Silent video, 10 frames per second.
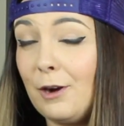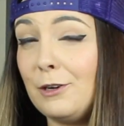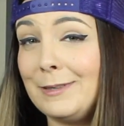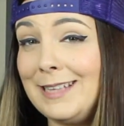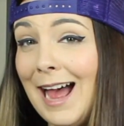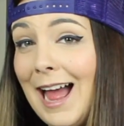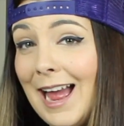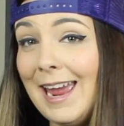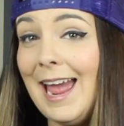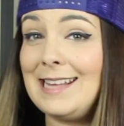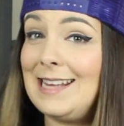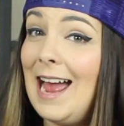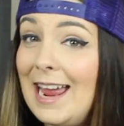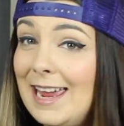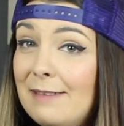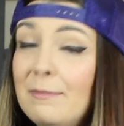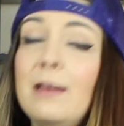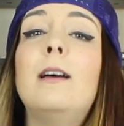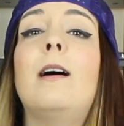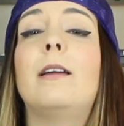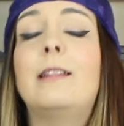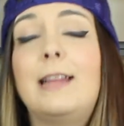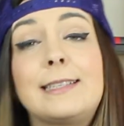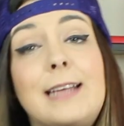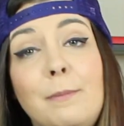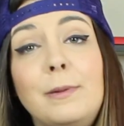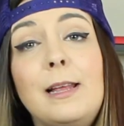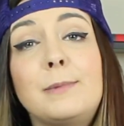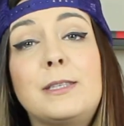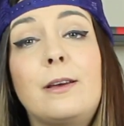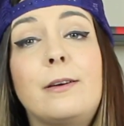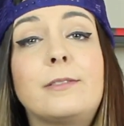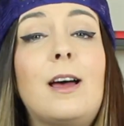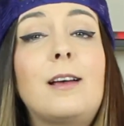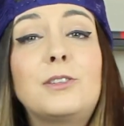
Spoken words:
Are you as high as I am on the last couple episodes?